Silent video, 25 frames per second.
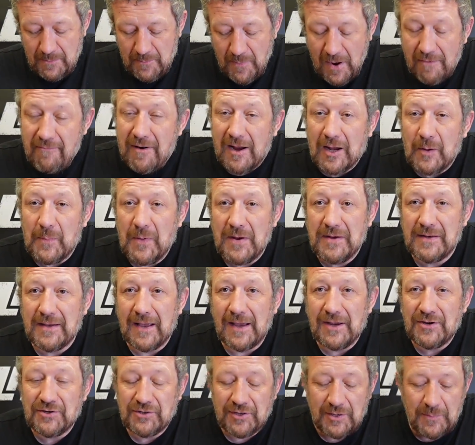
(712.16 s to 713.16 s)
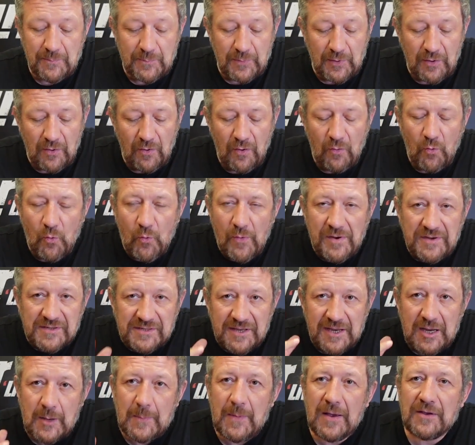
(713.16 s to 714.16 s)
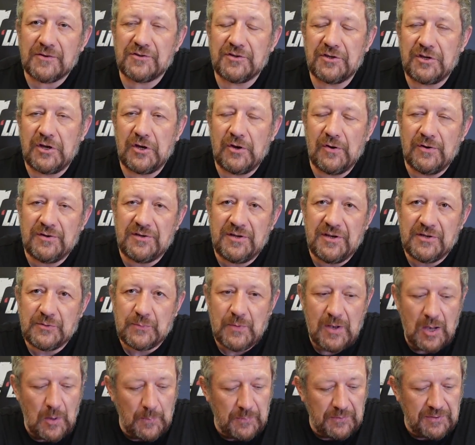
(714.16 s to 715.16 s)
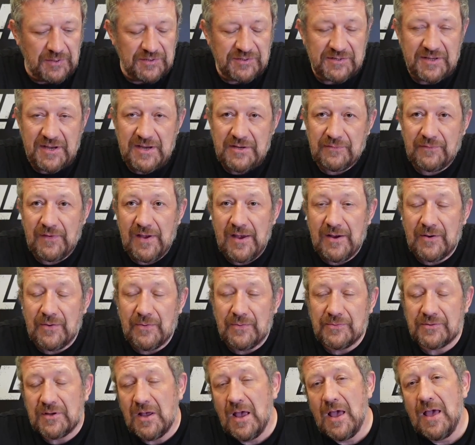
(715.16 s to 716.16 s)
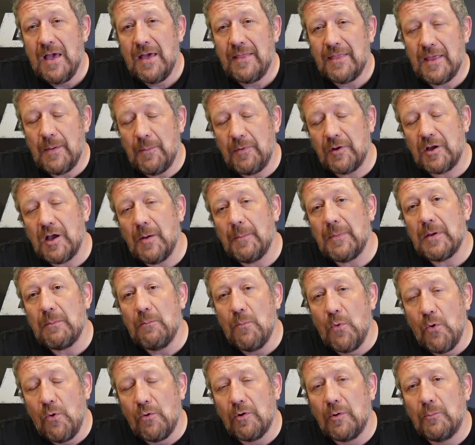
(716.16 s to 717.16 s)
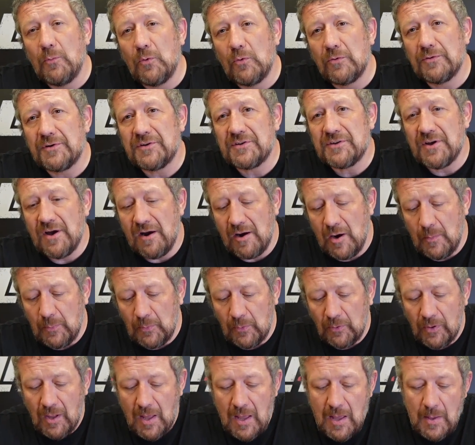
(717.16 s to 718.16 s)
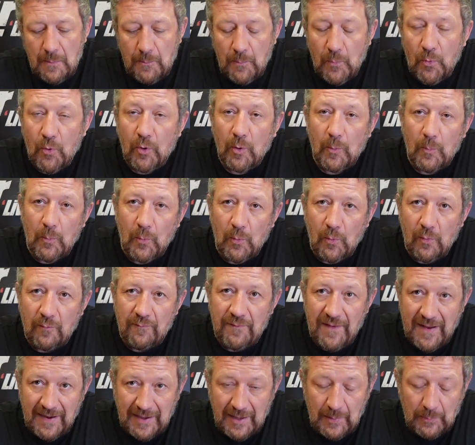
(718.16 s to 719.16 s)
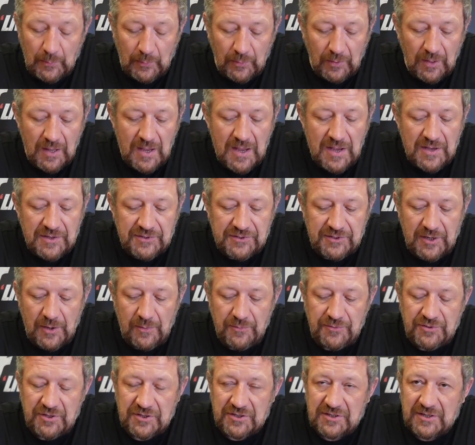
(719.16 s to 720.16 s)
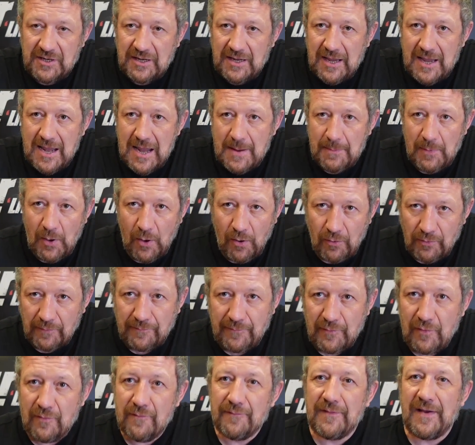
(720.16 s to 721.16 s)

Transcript: my recommendation, but always think about security as well, because these vehicles, they're becoming more and more desirable, more and more valuable. So just keep hold of your